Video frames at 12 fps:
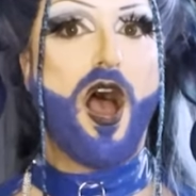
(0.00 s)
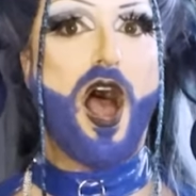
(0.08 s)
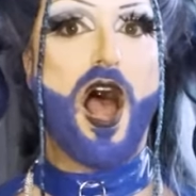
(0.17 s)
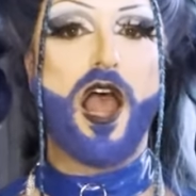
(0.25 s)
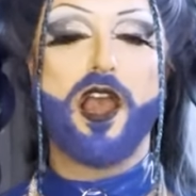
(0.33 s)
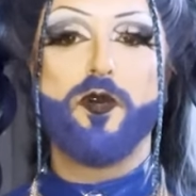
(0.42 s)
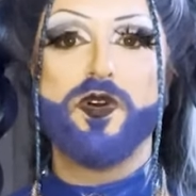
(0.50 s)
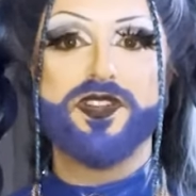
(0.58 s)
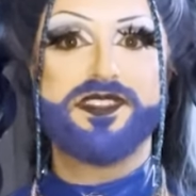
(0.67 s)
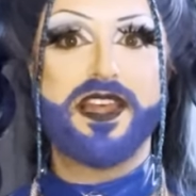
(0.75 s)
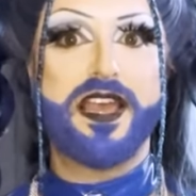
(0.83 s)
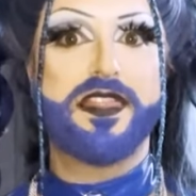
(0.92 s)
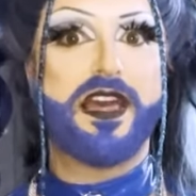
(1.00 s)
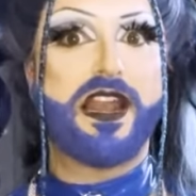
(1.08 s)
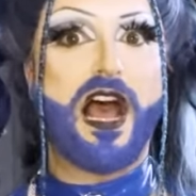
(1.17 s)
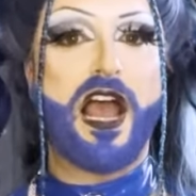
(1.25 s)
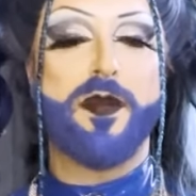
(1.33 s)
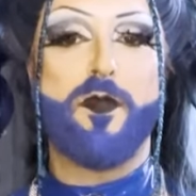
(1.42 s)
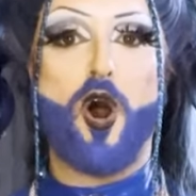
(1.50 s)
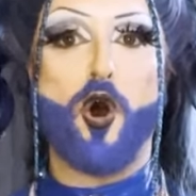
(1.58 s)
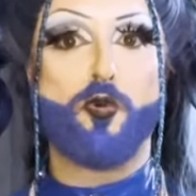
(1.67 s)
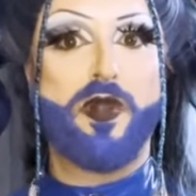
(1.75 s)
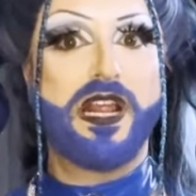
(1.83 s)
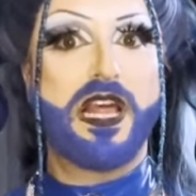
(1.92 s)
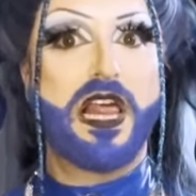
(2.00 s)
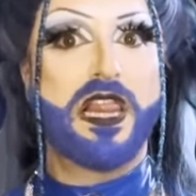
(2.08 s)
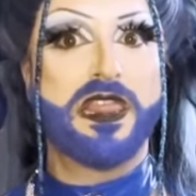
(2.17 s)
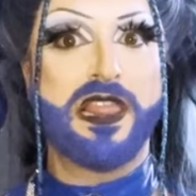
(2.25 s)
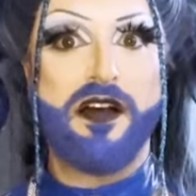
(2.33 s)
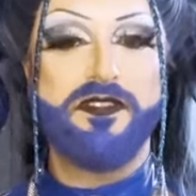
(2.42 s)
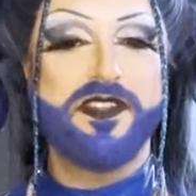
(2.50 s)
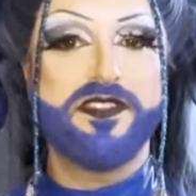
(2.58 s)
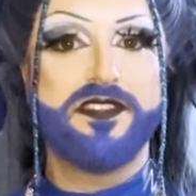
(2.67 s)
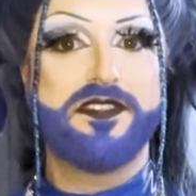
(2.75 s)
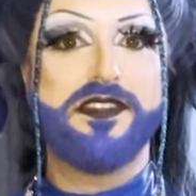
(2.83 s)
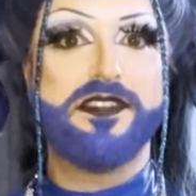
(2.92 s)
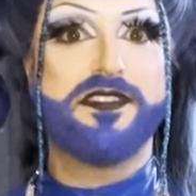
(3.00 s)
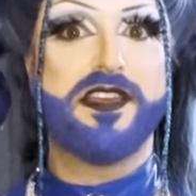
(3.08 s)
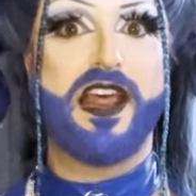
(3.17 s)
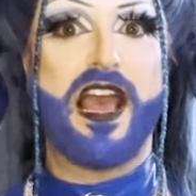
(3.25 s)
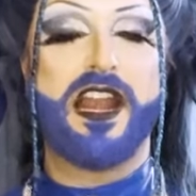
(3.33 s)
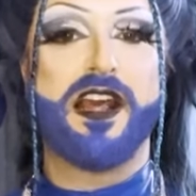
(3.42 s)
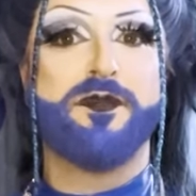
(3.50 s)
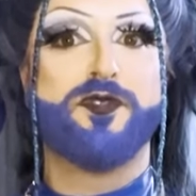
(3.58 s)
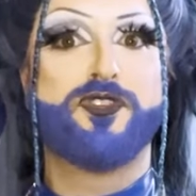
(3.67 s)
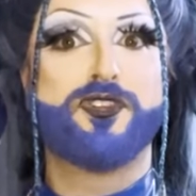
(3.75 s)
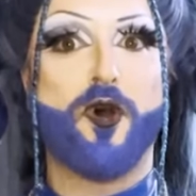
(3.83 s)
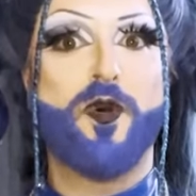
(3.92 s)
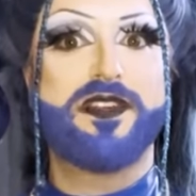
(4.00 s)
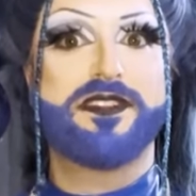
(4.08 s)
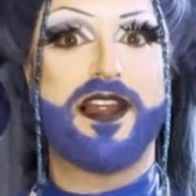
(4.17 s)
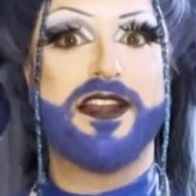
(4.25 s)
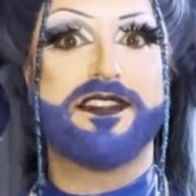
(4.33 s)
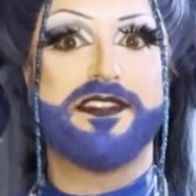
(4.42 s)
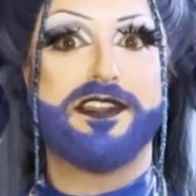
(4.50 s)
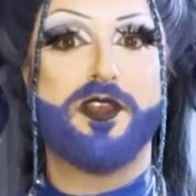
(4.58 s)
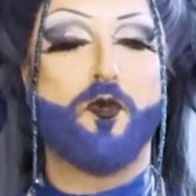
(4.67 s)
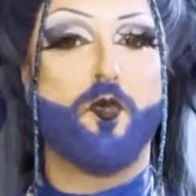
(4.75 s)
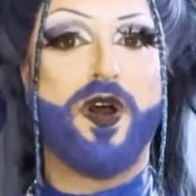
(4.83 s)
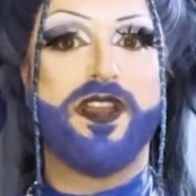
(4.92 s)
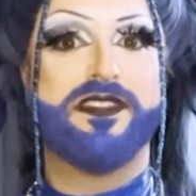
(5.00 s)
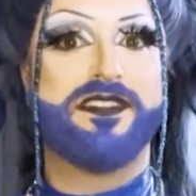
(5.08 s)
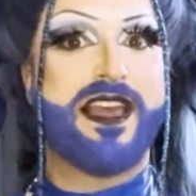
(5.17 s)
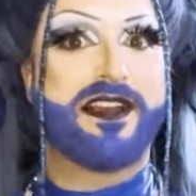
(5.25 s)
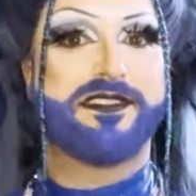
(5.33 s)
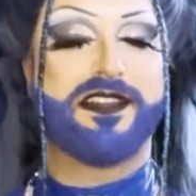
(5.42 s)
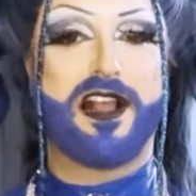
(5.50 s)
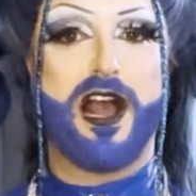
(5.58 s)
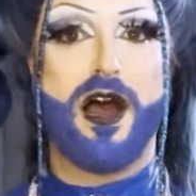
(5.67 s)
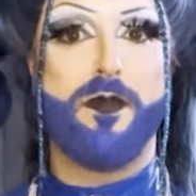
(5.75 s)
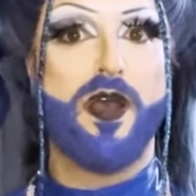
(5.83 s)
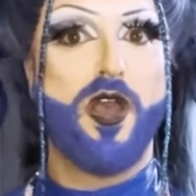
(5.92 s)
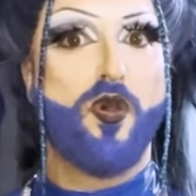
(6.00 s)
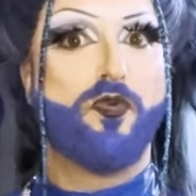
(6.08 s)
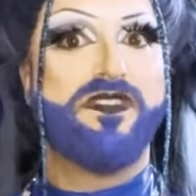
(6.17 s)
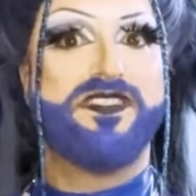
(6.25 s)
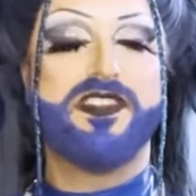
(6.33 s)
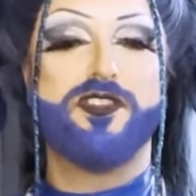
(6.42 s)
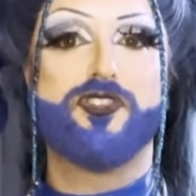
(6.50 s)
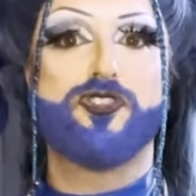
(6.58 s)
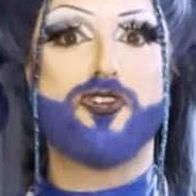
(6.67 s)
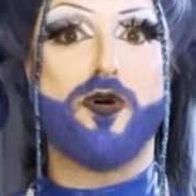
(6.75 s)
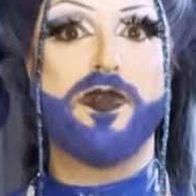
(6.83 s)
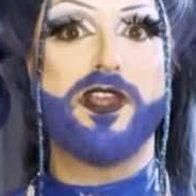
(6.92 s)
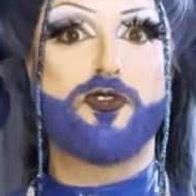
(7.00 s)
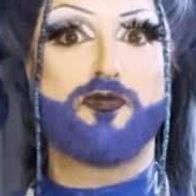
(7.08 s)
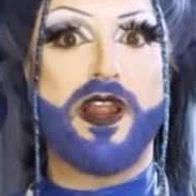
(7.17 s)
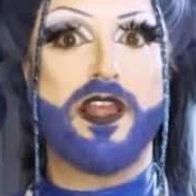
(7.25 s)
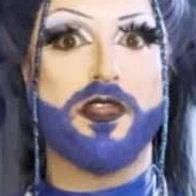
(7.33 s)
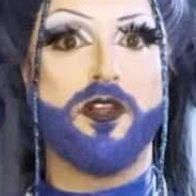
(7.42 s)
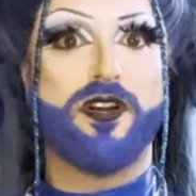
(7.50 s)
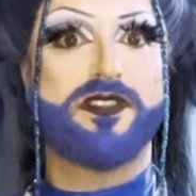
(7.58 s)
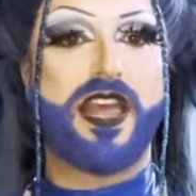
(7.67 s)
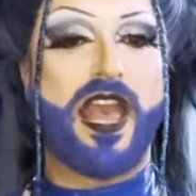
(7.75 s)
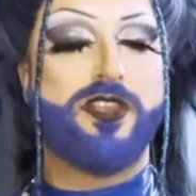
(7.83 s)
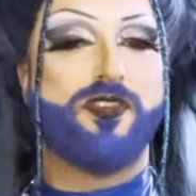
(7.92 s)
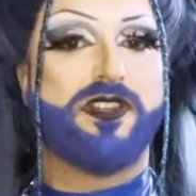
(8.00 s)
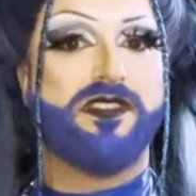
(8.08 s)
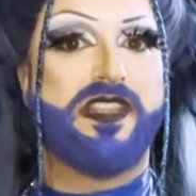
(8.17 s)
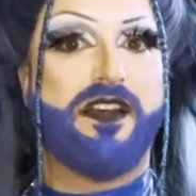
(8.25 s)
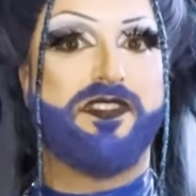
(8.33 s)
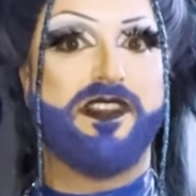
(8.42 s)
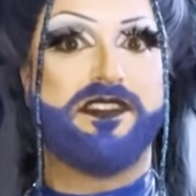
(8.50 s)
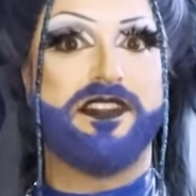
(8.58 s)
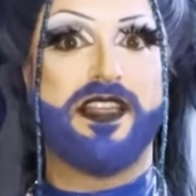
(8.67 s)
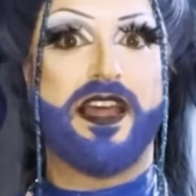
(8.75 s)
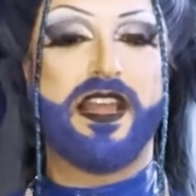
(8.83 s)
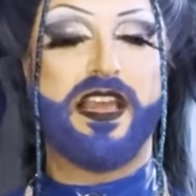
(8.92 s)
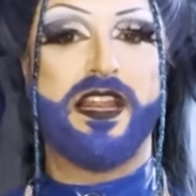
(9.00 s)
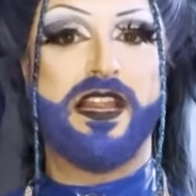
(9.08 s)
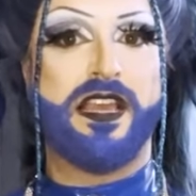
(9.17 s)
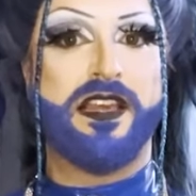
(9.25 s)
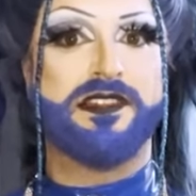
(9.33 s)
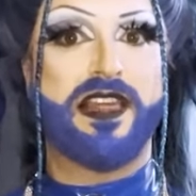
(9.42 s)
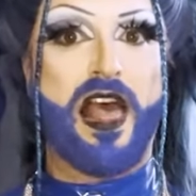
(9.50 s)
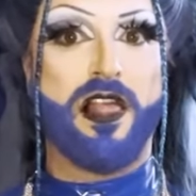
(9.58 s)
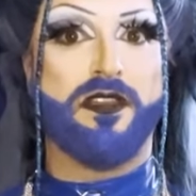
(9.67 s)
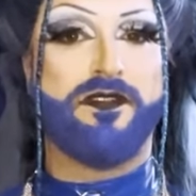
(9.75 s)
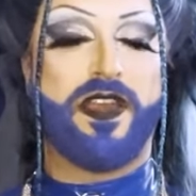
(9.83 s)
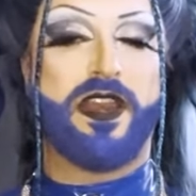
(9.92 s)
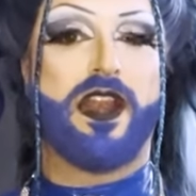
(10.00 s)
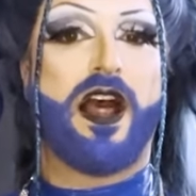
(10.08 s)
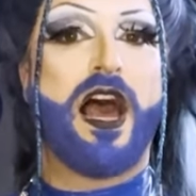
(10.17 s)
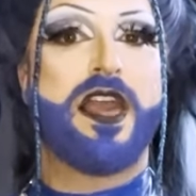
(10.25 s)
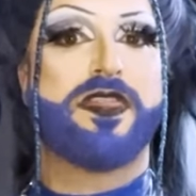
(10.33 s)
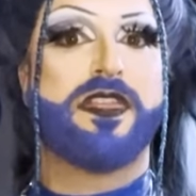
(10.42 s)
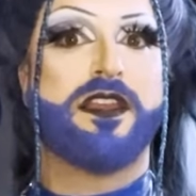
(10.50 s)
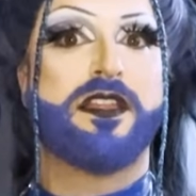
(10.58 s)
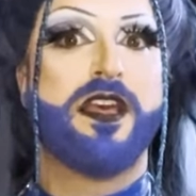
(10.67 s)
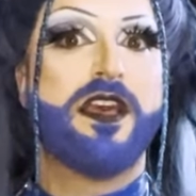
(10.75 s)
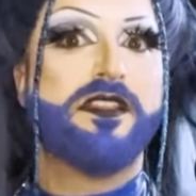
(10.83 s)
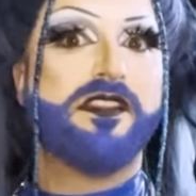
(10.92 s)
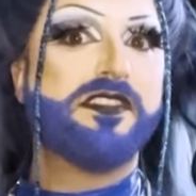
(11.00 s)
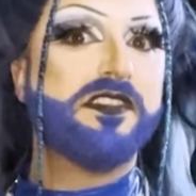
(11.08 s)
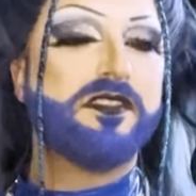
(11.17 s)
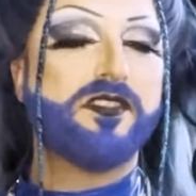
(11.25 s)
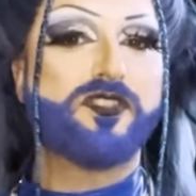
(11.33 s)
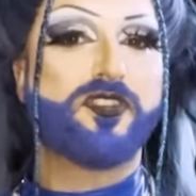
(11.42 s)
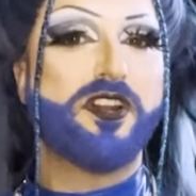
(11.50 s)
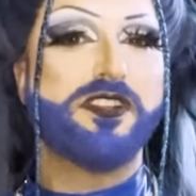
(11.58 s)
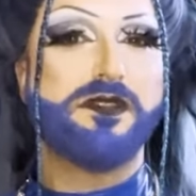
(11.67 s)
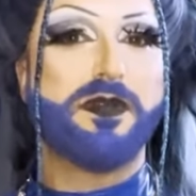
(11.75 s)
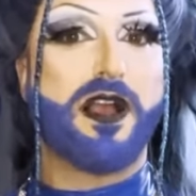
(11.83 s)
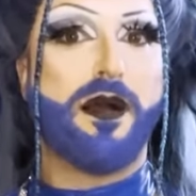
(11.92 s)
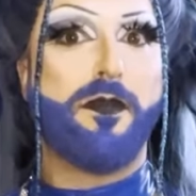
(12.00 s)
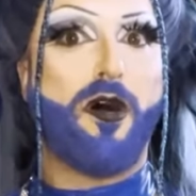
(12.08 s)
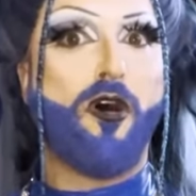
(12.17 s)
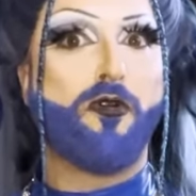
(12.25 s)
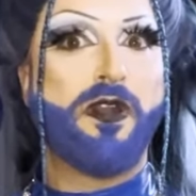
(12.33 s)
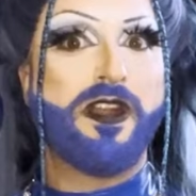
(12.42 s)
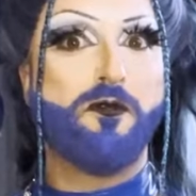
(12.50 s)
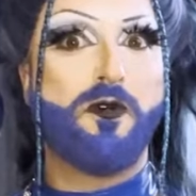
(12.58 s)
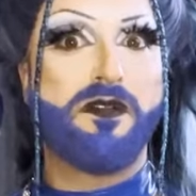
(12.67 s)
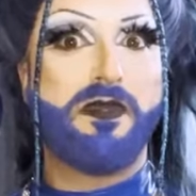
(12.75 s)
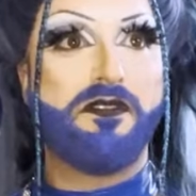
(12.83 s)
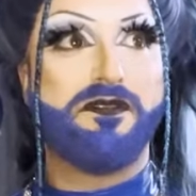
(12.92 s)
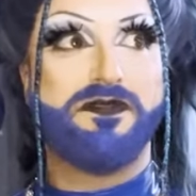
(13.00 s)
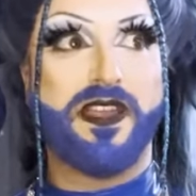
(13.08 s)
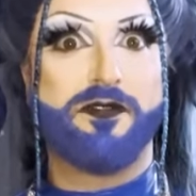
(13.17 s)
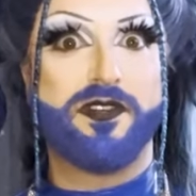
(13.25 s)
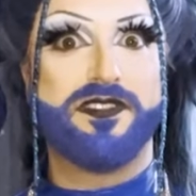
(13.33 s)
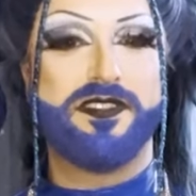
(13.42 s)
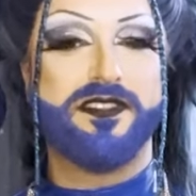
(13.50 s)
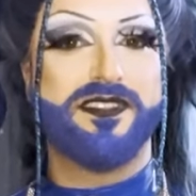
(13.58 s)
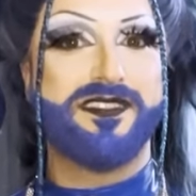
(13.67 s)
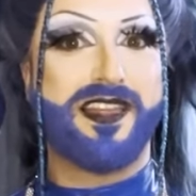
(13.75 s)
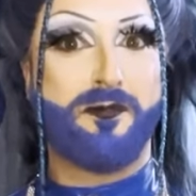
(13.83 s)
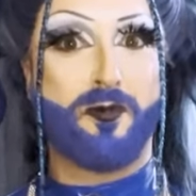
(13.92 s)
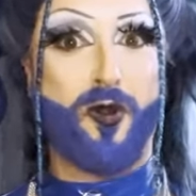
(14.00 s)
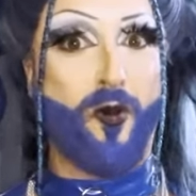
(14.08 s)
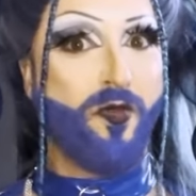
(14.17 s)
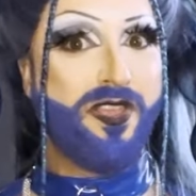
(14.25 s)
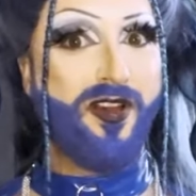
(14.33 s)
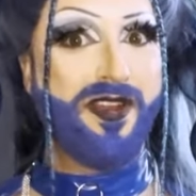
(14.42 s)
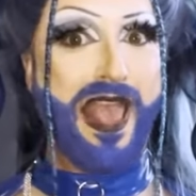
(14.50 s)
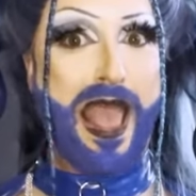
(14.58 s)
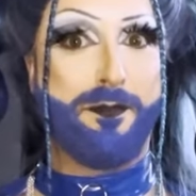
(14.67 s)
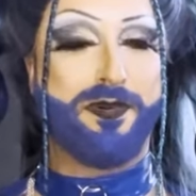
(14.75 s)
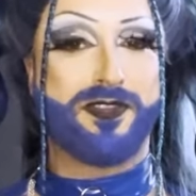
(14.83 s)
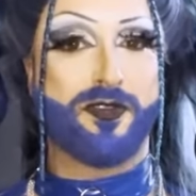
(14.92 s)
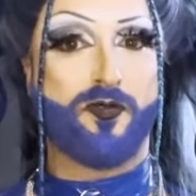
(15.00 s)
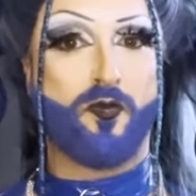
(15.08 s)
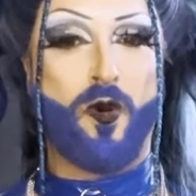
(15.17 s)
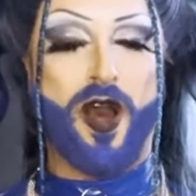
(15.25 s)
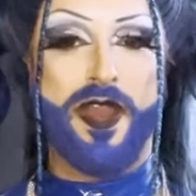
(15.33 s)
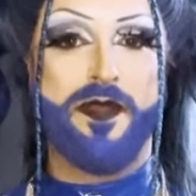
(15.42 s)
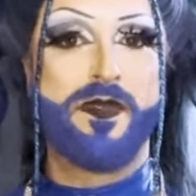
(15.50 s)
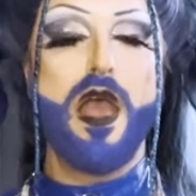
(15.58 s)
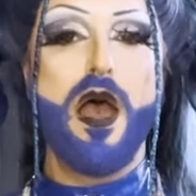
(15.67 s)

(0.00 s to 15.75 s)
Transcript: I will say that I am already loving this season, and I'm so excited to see what is next to come. We've seen so many great looks, and you can definitely see that it is elevated. I think this is starting to become already one of my favorite seasons, and we're only on episode one.